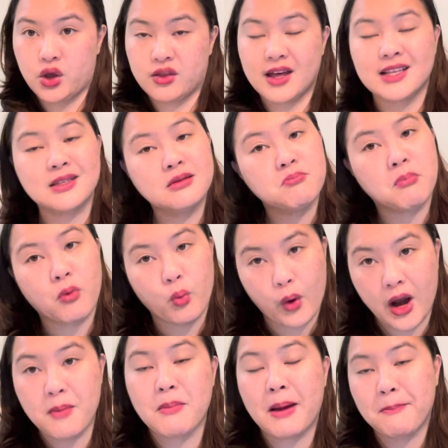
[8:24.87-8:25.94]
That's
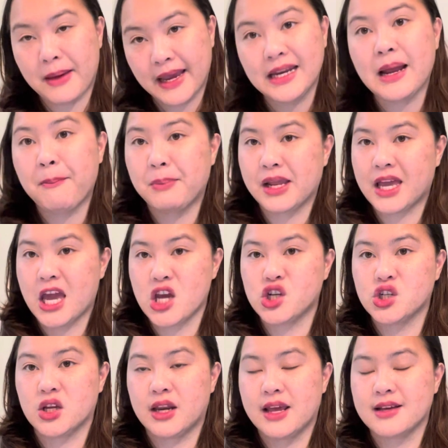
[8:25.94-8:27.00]
where my main
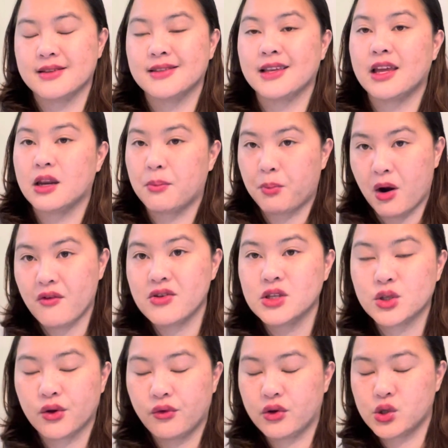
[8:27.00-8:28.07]
application is, in the province
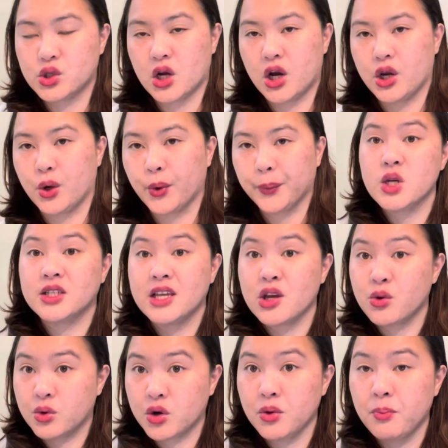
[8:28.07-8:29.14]
of Ontario. Nursing
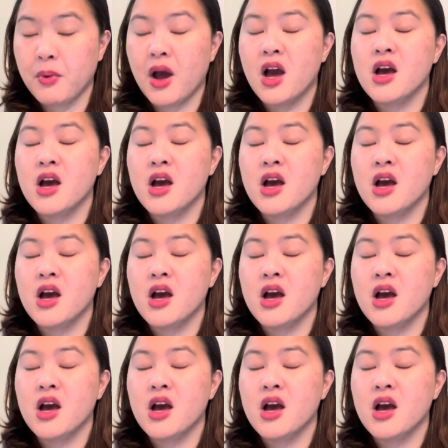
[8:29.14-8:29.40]
group.